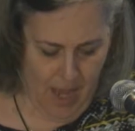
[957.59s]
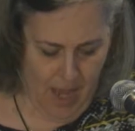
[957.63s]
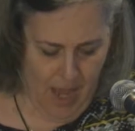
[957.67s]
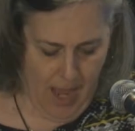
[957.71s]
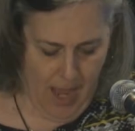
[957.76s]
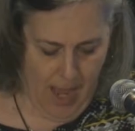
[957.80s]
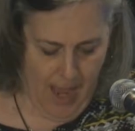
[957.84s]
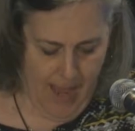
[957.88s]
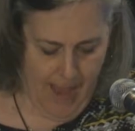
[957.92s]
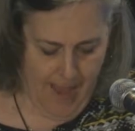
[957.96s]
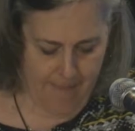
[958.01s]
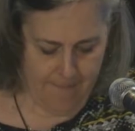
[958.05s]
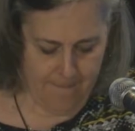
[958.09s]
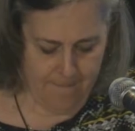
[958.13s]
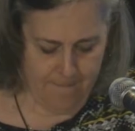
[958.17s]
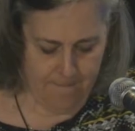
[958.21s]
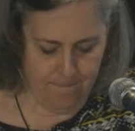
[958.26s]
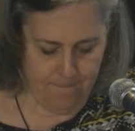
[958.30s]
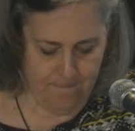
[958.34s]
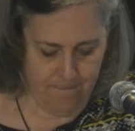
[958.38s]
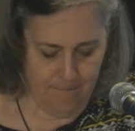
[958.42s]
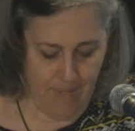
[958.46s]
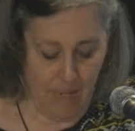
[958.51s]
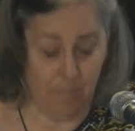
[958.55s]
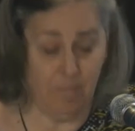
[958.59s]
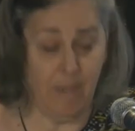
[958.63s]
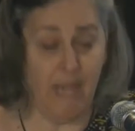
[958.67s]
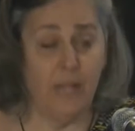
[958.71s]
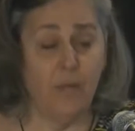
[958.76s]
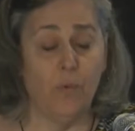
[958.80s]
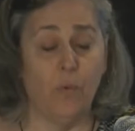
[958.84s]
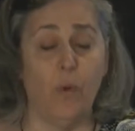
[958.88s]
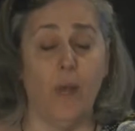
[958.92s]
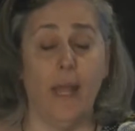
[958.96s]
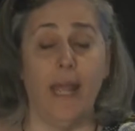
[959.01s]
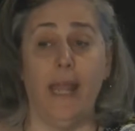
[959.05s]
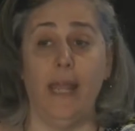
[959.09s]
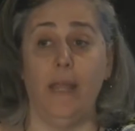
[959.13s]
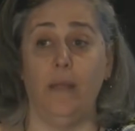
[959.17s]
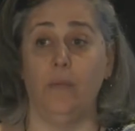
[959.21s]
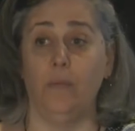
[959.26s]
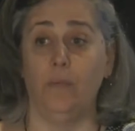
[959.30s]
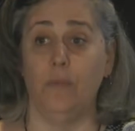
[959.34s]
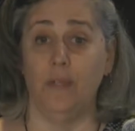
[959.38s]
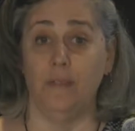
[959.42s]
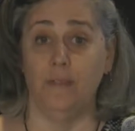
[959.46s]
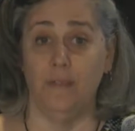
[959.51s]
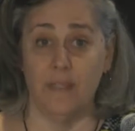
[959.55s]
And by the way,
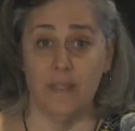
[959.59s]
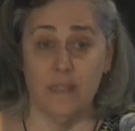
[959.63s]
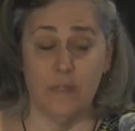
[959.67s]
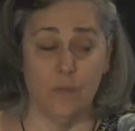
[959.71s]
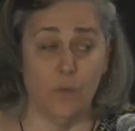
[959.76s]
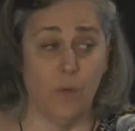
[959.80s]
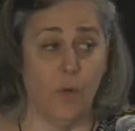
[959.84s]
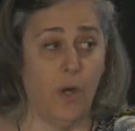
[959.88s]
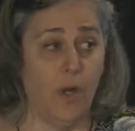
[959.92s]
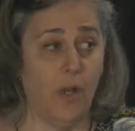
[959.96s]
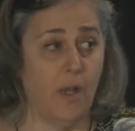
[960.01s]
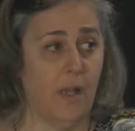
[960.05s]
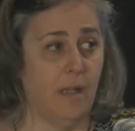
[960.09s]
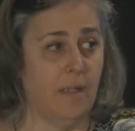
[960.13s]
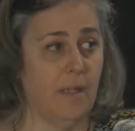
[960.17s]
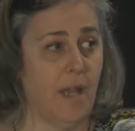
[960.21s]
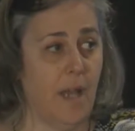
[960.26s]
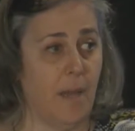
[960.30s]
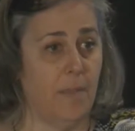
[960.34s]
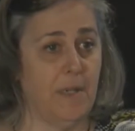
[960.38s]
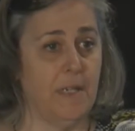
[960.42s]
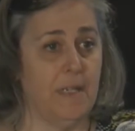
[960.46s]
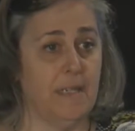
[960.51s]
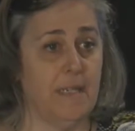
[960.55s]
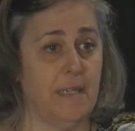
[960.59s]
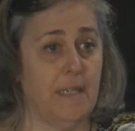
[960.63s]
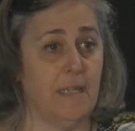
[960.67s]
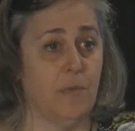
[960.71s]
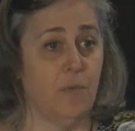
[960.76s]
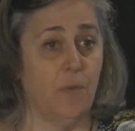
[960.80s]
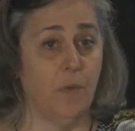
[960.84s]
with this work on competencies, we're